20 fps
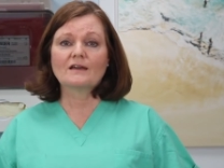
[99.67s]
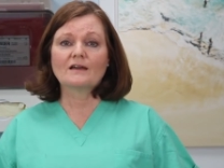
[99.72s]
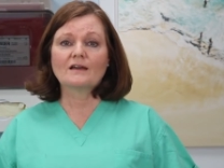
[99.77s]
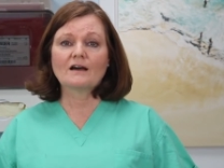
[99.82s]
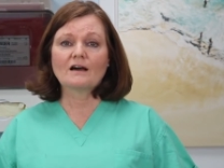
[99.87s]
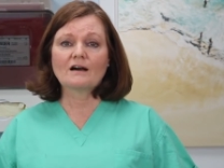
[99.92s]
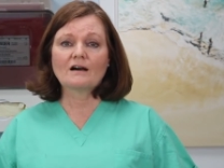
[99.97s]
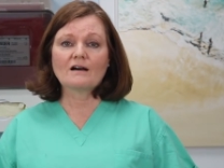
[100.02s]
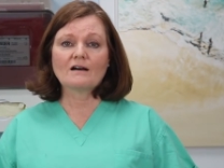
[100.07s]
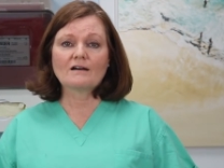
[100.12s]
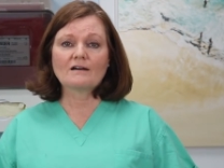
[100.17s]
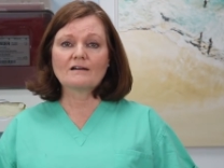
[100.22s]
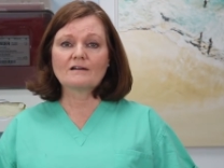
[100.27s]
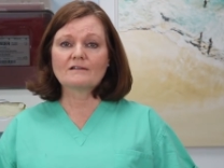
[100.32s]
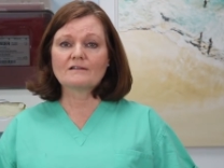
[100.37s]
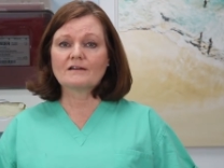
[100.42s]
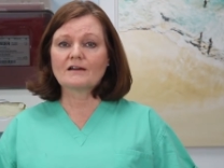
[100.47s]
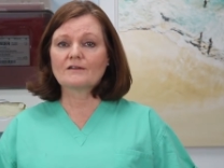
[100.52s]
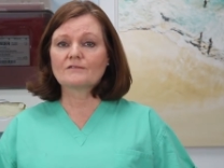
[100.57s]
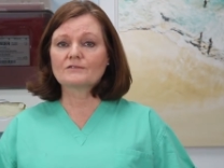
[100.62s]

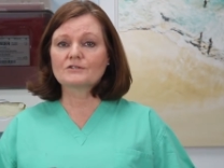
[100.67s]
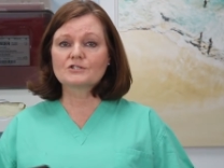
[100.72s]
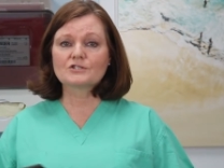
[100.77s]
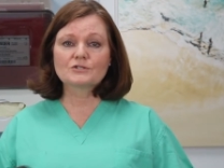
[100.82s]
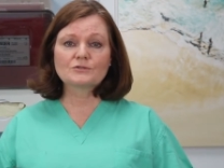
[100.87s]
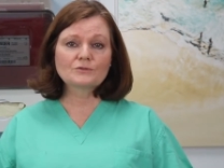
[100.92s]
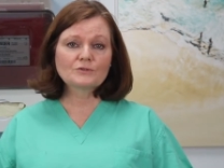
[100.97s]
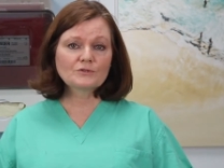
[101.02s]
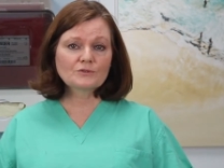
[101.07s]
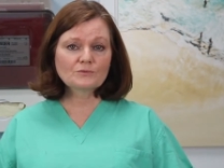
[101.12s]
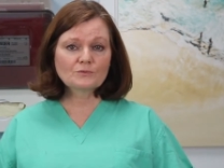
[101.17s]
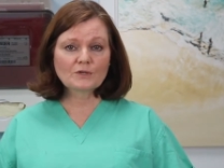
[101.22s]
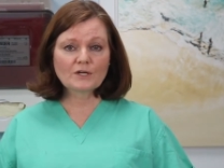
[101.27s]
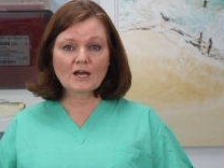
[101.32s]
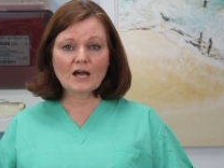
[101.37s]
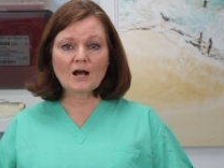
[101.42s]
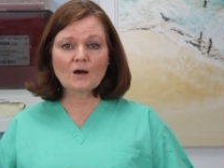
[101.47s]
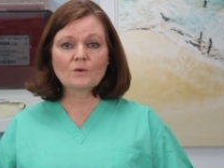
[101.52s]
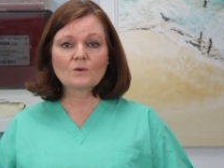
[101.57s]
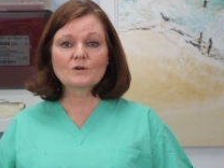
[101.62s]
every 2 to 3
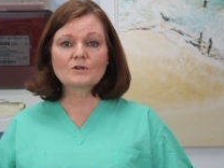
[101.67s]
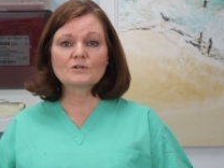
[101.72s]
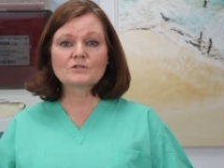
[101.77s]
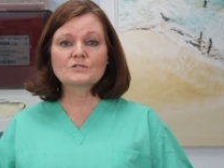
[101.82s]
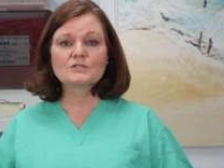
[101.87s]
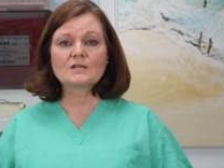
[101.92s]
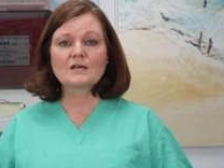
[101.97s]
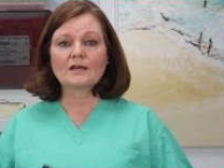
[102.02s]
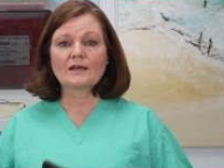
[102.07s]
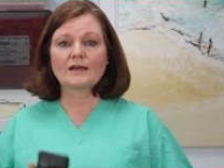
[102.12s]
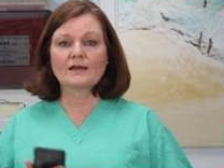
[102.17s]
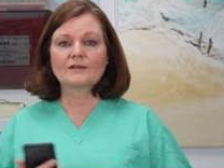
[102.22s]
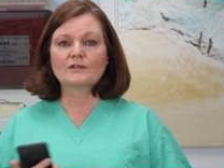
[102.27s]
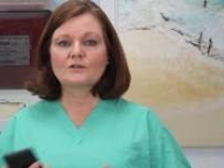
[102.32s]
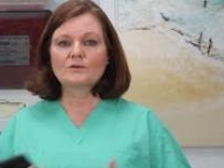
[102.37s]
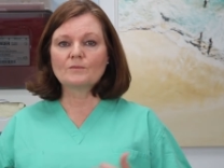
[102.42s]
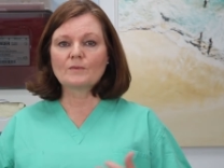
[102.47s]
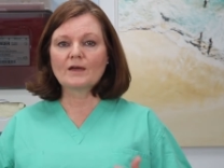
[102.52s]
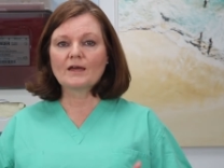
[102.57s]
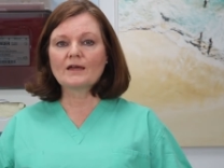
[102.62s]
hours, and
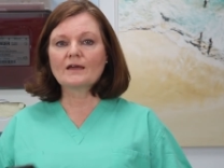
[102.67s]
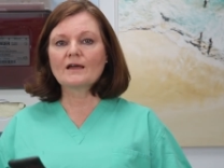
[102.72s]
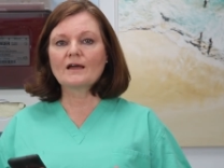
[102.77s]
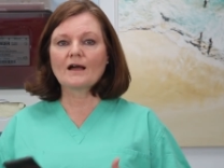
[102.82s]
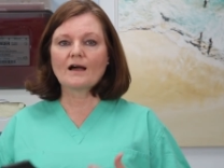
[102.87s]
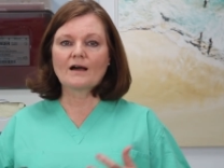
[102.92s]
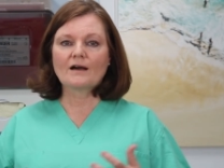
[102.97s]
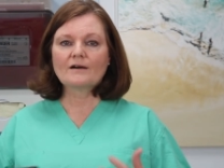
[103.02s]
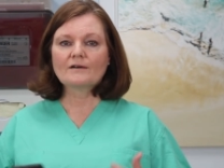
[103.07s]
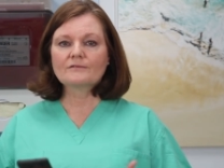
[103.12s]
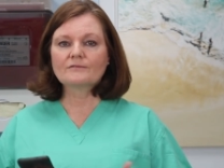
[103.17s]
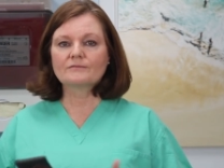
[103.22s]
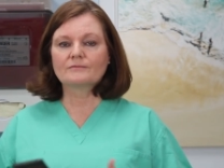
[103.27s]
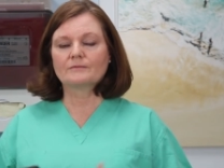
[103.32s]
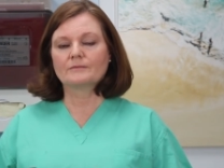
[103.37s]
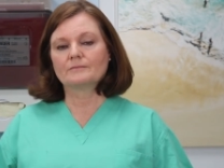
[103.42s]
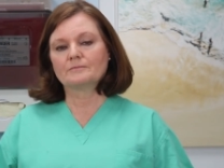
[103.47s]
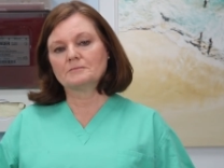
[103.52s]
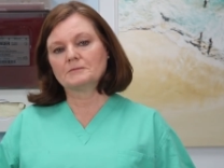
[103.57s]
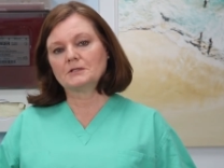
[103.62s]
you may have
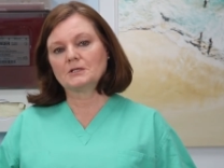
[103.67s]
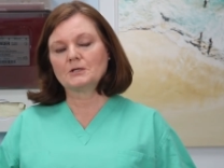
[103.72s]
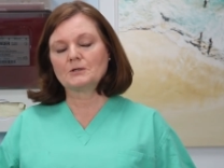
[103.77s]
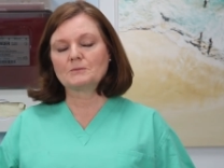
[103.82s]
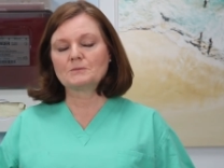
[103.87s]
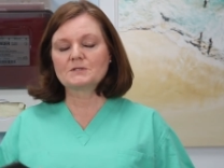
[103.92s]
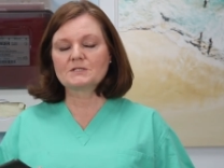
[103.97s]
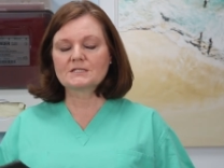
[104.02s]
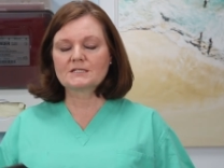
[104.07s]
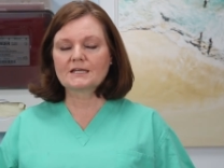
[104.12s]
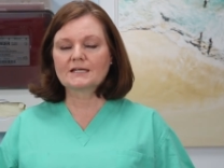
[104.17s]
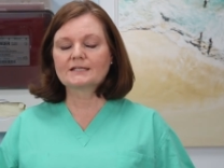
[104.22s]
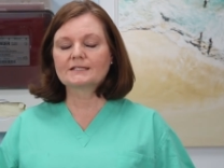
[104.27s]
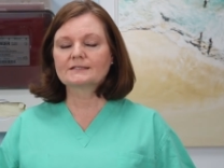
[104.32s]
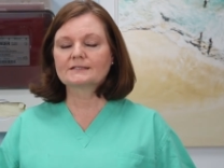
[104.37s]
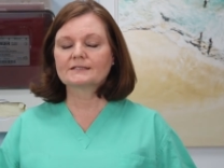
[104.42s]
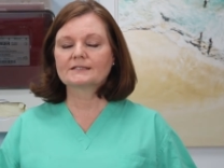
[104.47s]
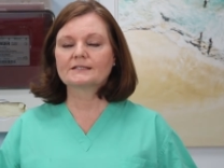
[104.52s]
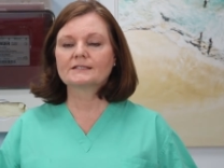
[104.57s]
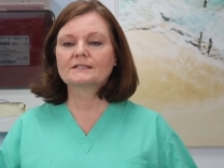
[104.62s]

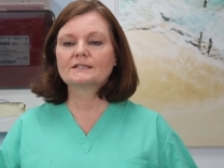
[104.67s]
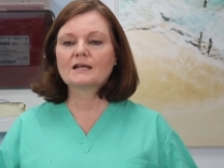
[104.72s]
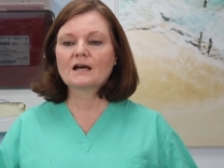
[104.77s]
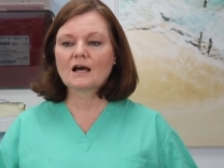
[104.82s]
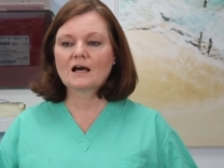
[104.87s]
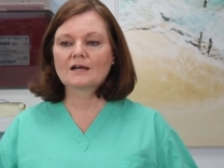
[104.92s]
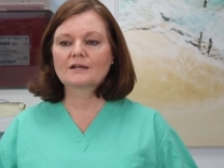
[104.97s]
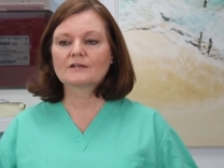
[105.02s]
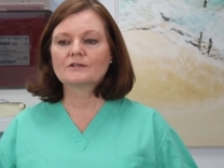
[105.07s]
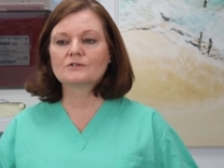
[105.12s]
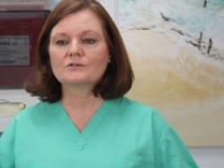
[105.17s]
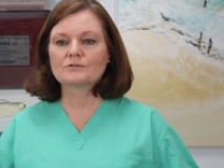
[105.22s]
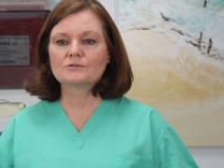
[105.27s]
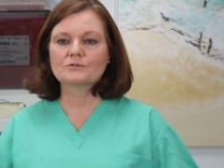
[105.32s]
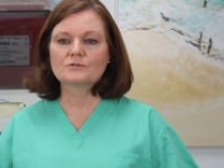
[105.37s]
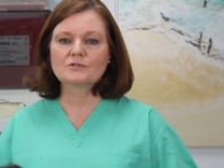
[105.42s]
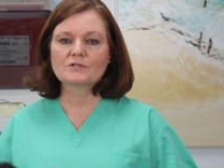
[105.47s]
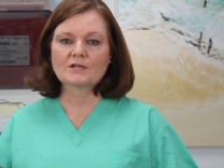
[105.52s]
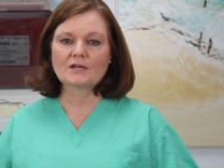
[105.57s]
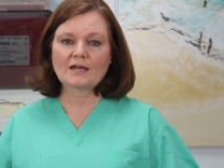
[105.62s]
mistakenly not
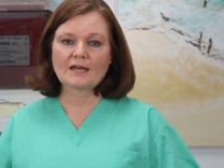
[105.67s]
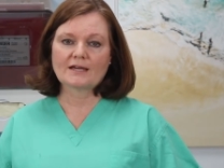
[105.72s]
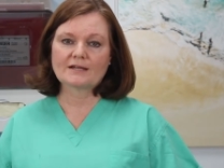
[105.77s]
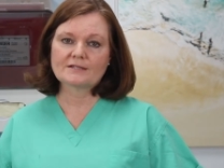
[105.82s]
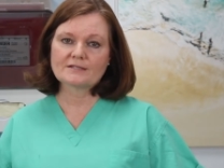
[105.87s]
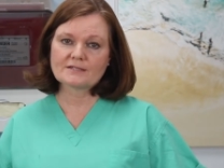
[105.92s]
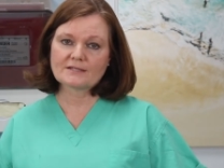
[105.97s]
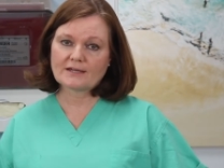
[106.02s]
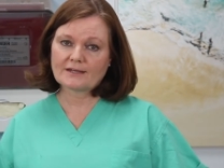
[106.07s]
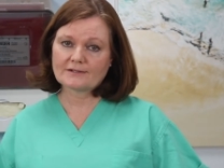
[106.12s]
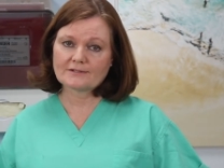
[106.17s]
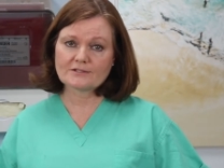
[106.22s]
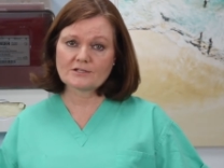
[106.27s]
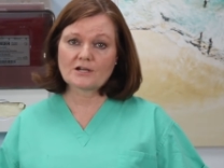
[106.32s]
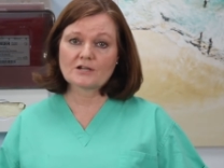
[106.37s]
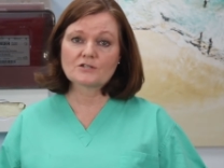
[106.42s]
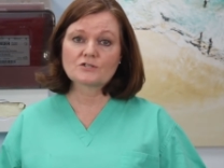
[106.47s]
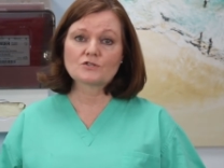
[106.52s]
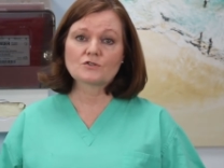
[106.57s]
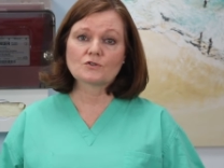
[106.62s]
used a hand
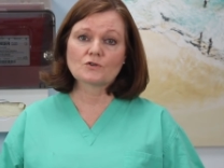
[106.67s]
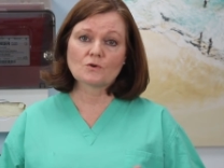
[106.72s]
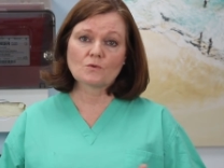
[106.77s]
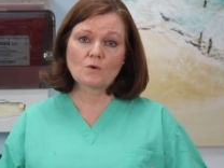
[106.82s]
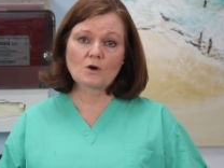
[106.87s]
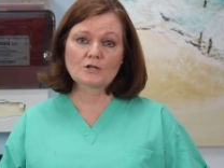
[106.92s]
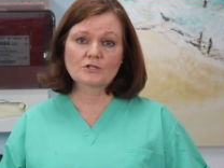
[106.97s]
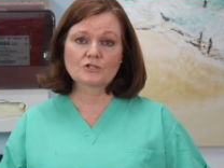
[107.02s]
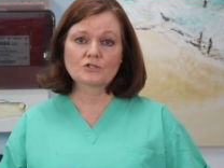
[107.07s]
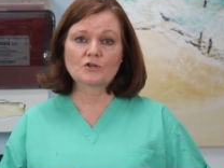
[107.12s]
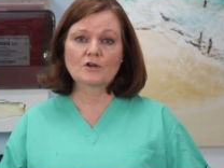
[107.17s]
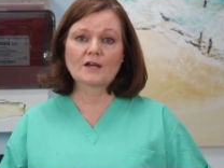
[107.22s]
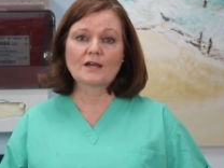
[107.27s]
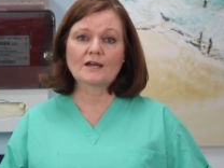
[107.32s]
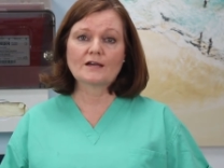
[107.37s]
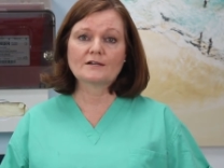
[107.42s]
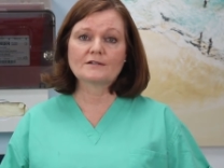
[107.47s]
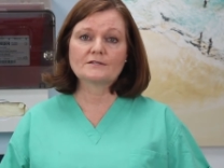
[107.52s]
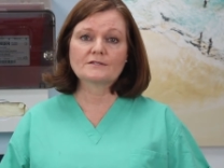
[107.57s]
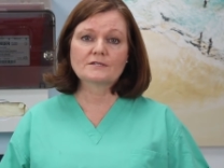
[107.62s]
sanitizer or washed your
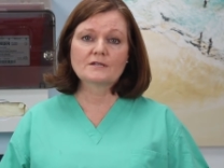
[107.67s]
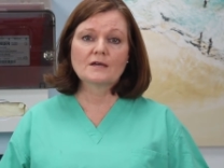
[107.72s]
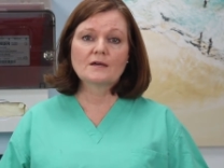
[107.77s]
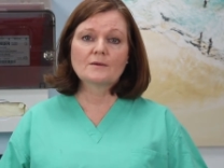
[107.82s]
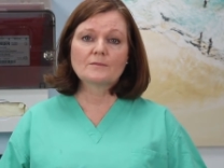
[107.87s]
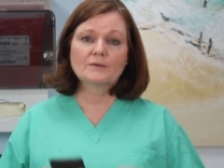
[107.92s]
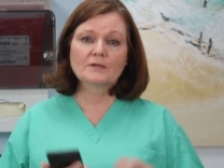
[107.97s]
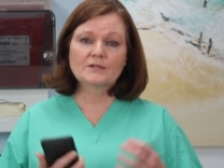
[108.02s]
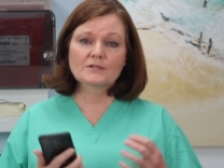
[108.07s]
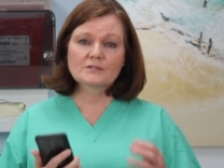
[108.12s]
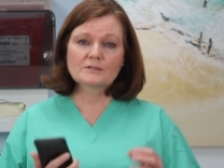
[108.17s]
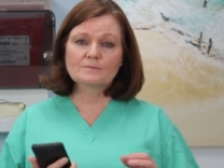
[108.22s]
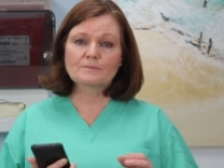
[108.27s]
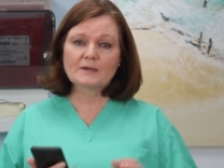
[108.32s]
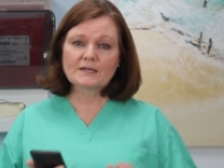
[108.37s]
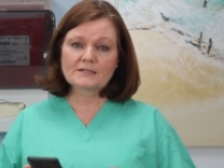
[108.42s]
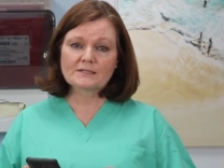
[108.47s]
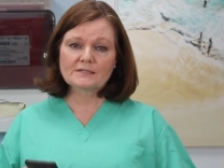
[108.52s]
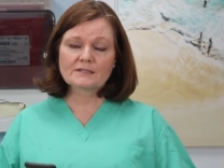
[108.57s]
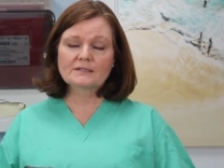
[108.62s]
hands, because
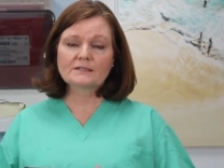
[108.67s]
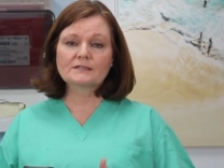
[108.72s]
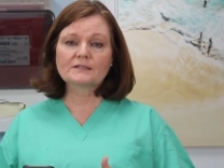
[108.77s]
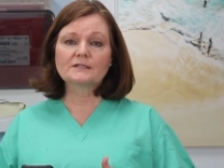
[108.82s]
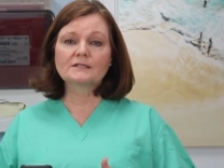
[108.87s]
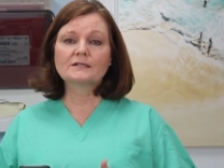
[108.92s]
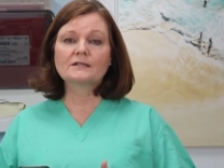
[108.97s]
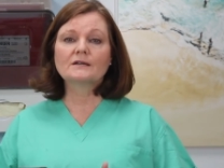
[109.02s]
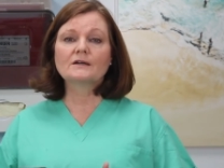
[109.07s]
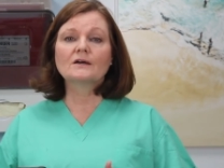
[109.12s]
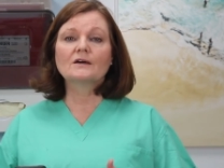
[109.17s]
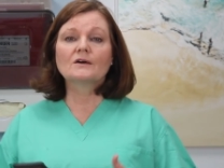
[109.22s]
basically